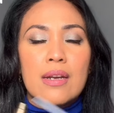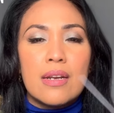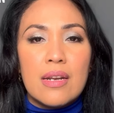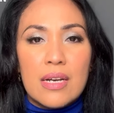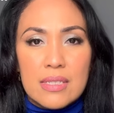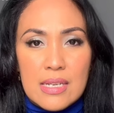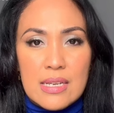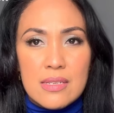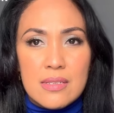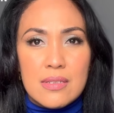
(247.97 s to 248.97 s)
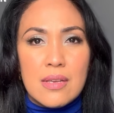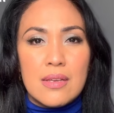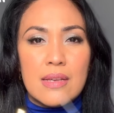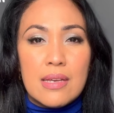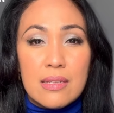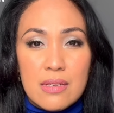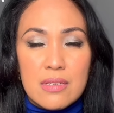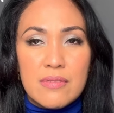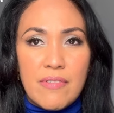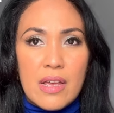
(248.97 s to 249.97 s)
nuttiness in
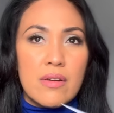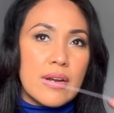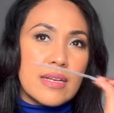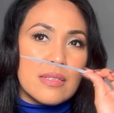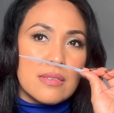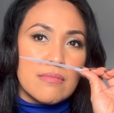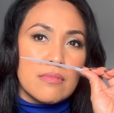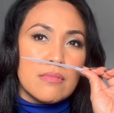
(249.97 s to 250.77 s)
this fragrance